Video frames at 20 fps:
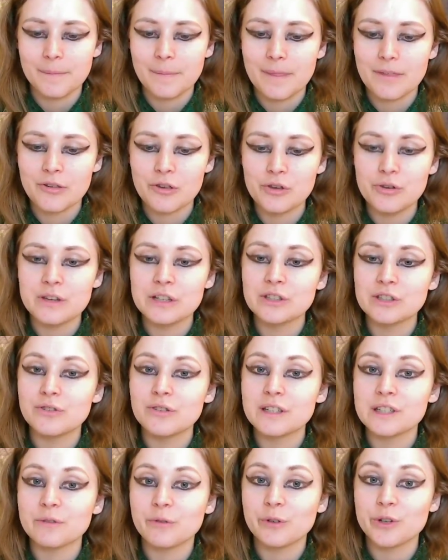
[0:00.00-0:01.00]
So you can do
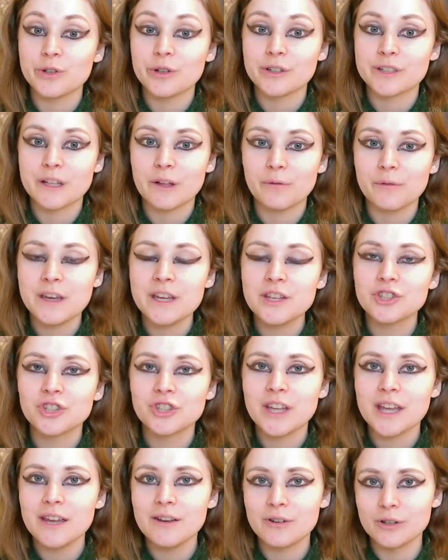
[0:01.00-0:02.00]
this for yourself each
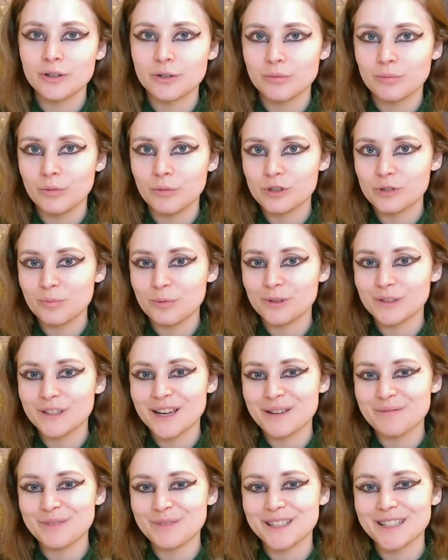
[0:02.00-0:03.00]
day or multiple
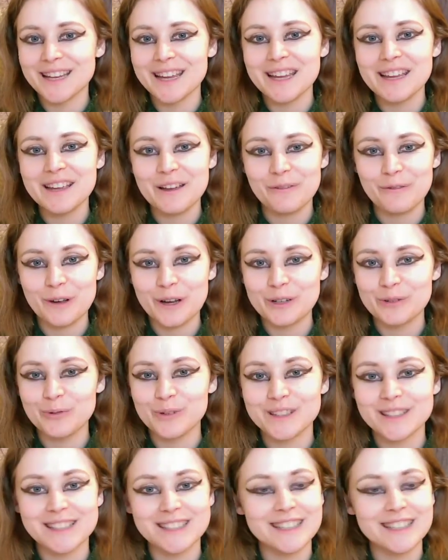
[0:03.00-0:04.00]
times a day. Find
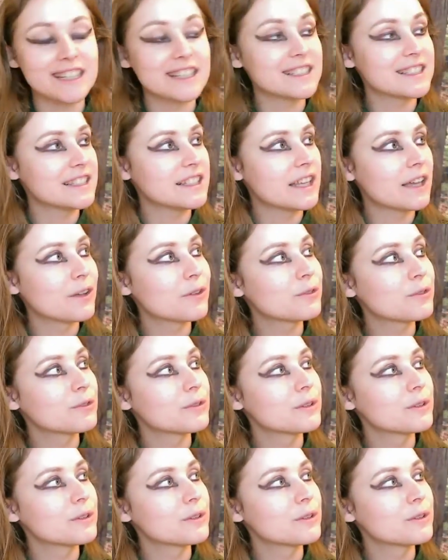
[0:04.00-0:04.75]
once a day is enough.